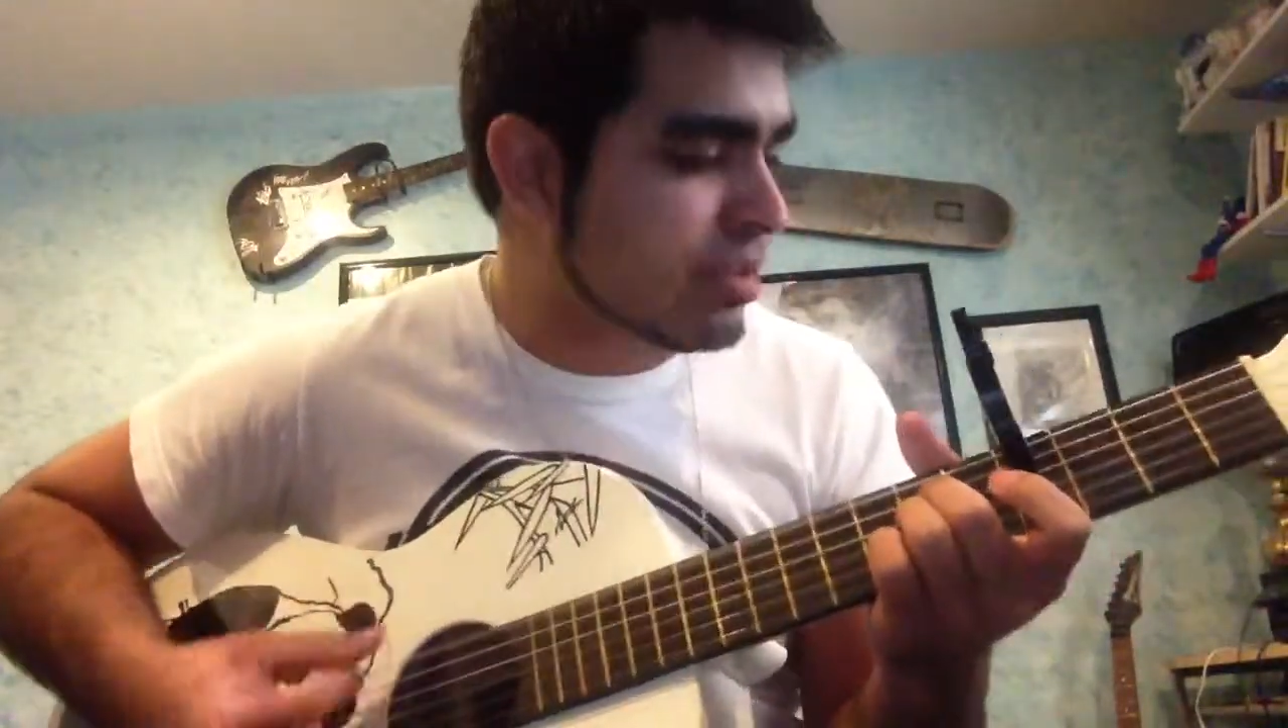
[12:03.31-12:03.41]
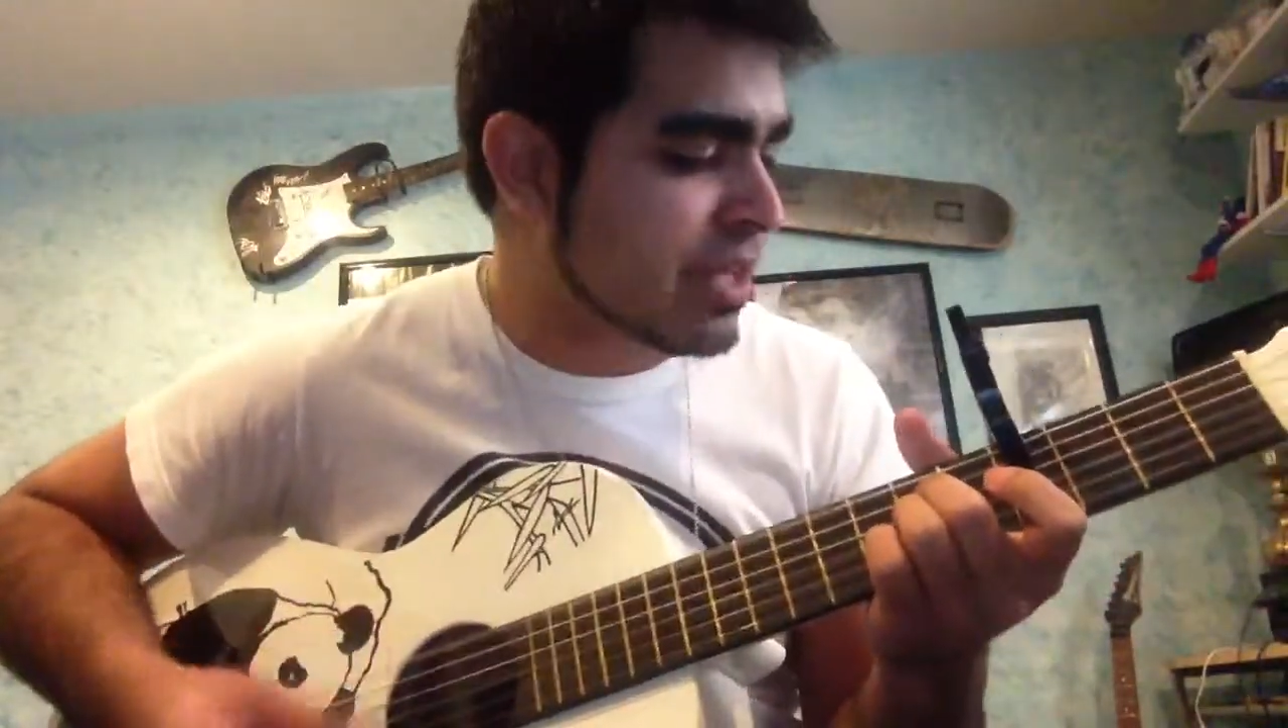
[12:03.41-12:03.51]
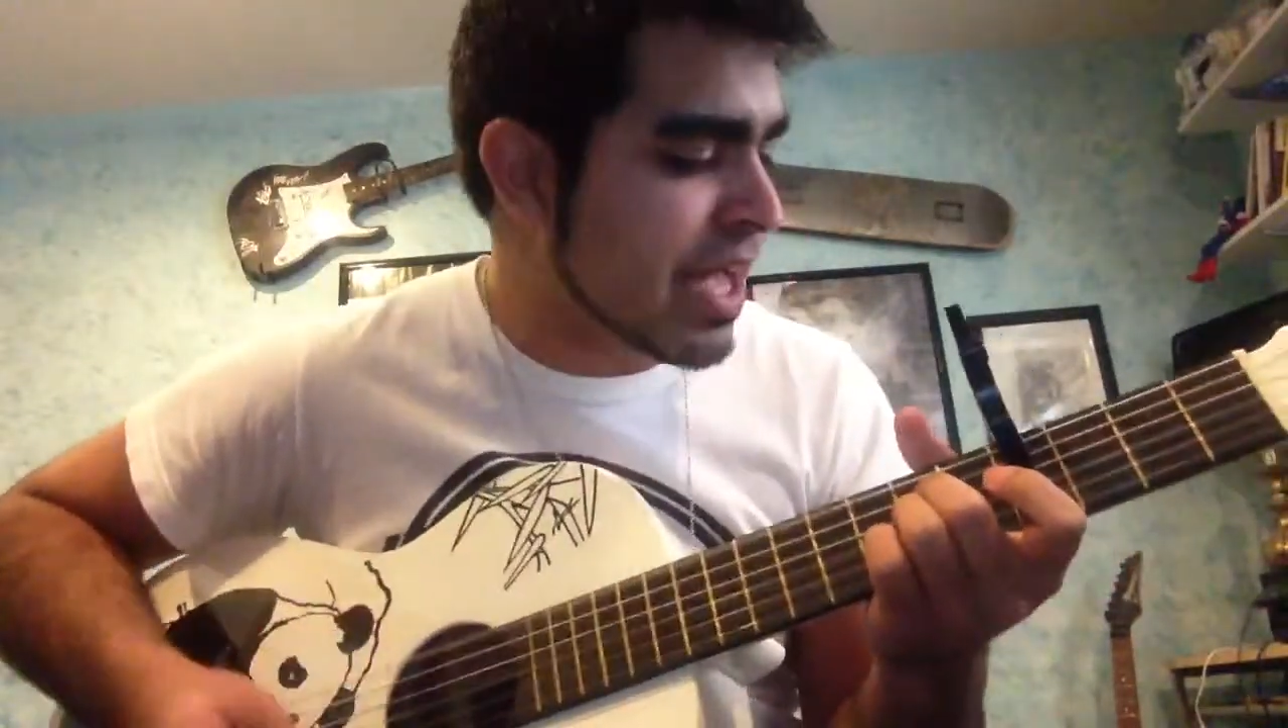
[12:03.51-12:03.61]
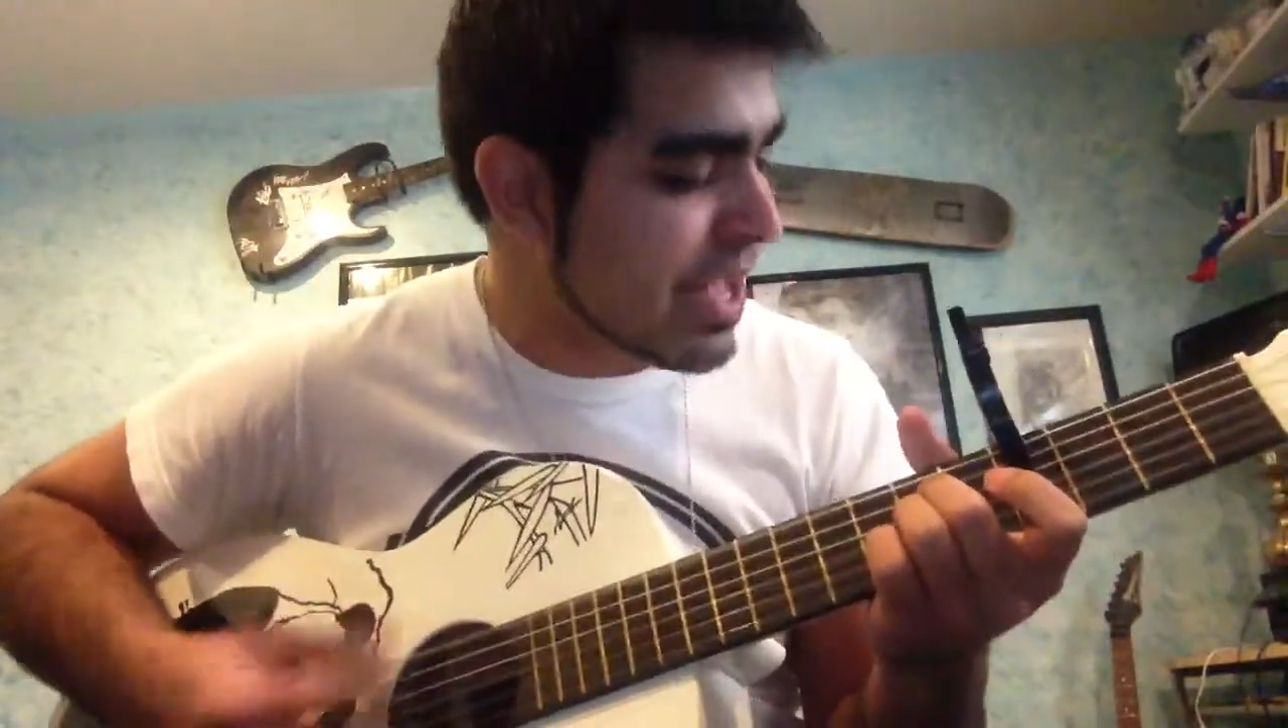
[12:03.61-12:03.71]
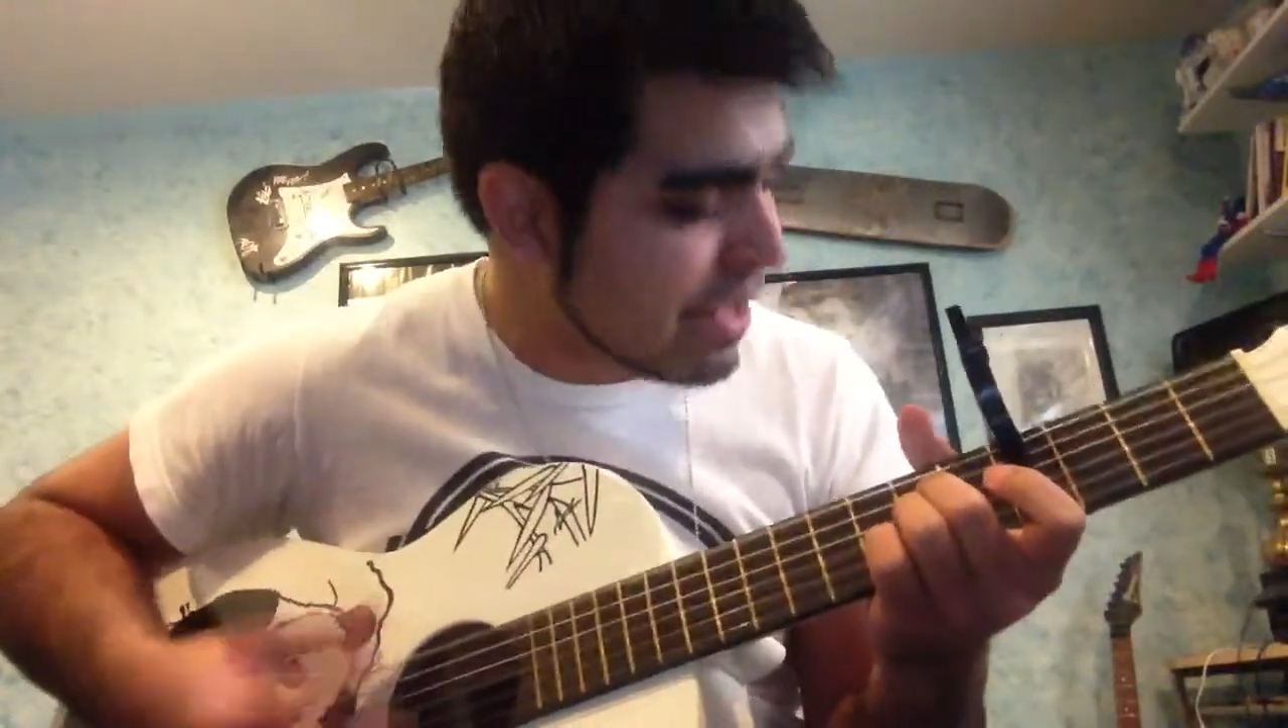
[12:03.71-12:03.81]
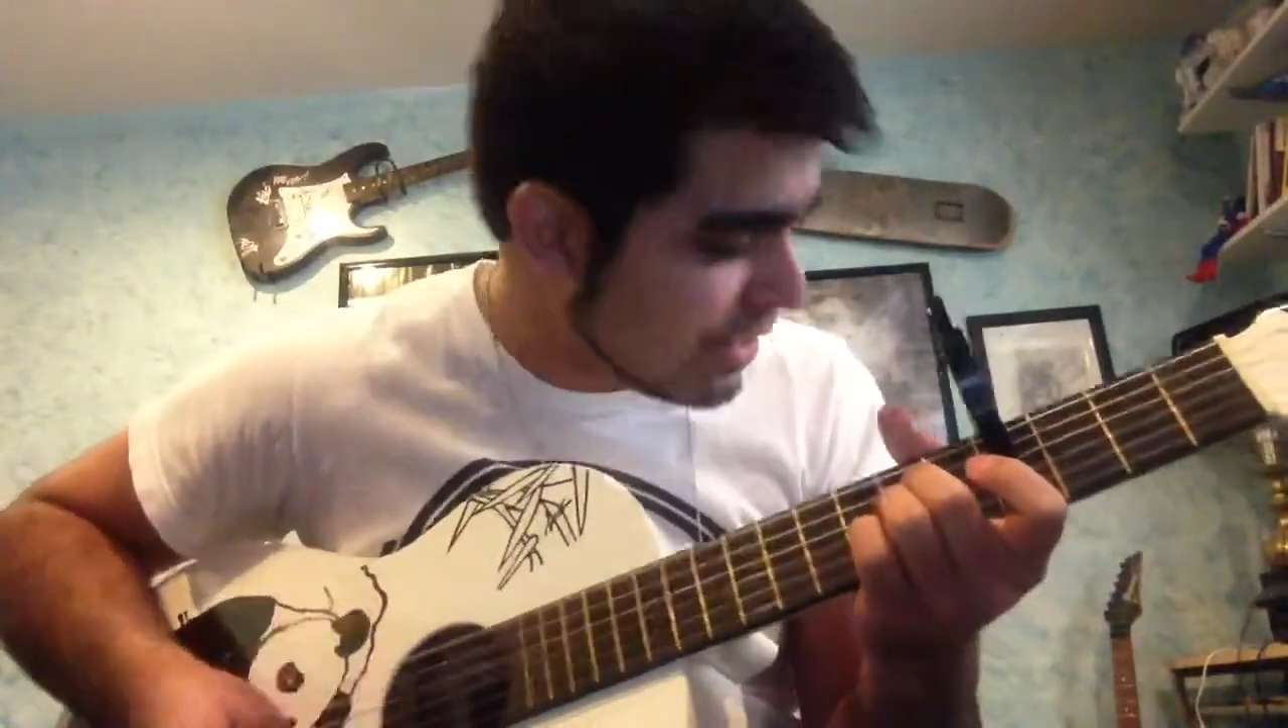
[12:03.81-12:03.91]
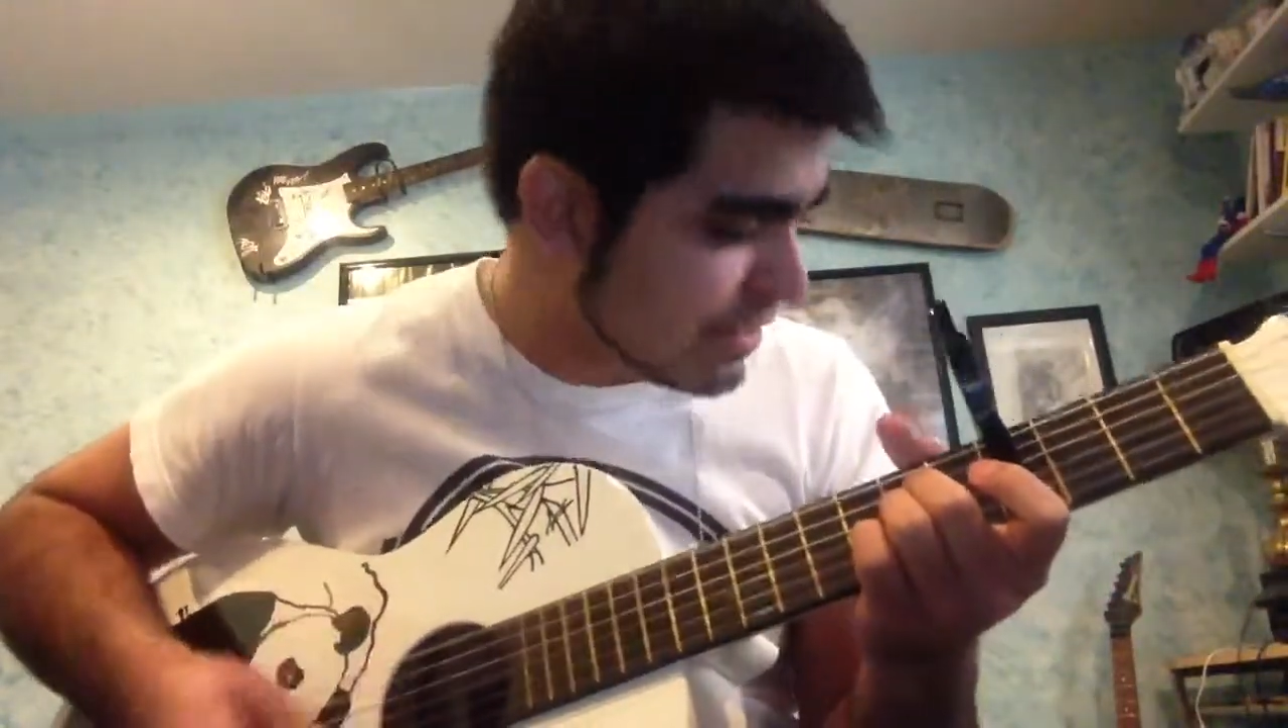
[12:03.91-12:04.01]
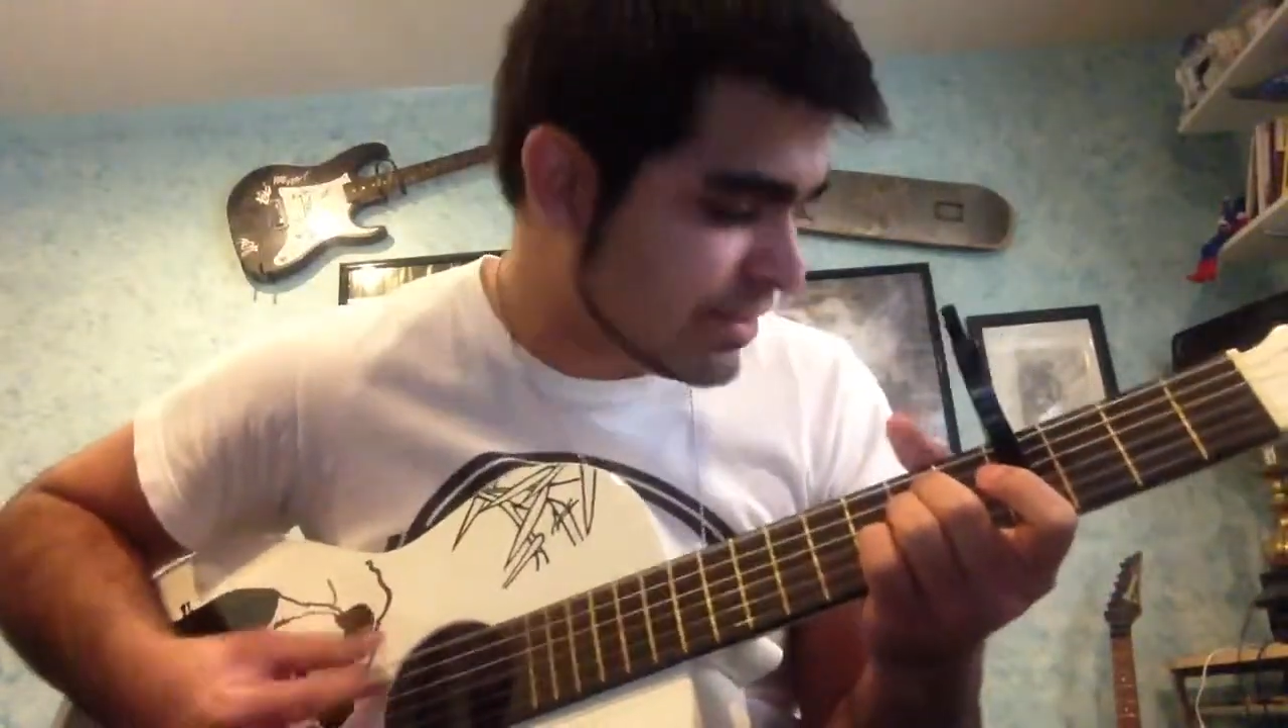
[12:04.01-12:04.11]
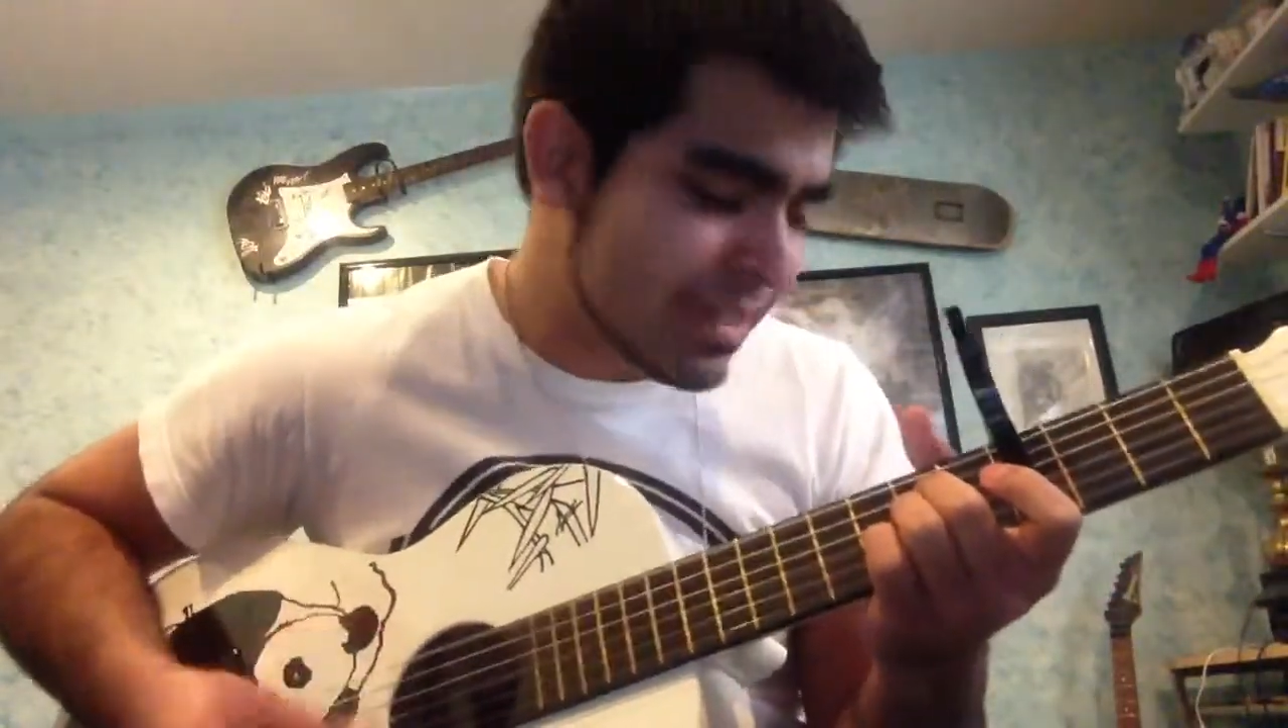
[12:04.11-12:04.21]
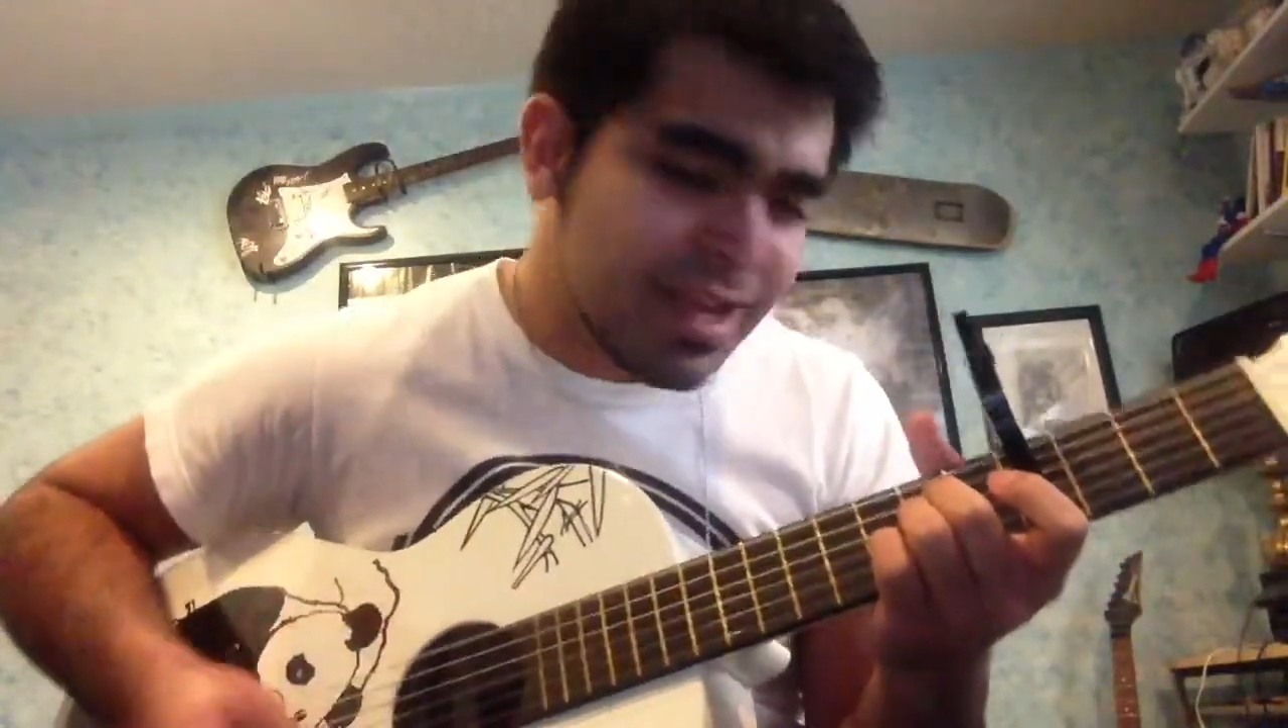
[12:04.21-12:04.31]

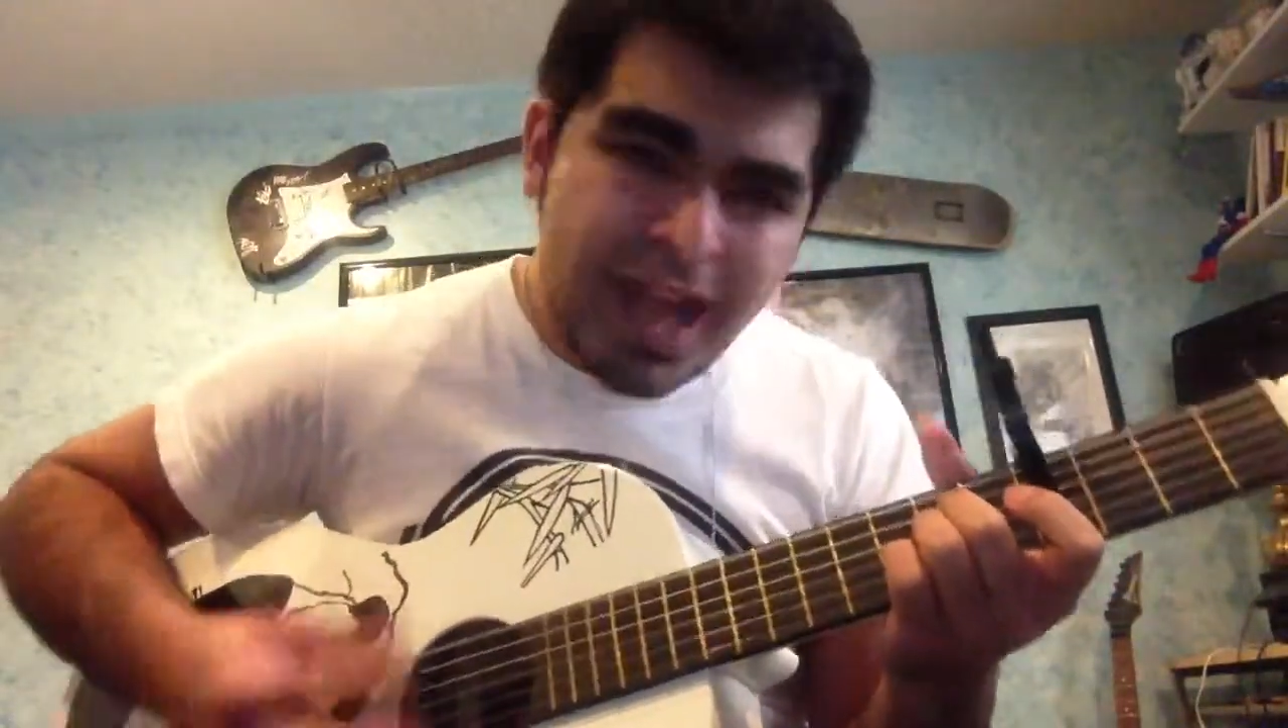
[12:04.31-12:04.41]
glass.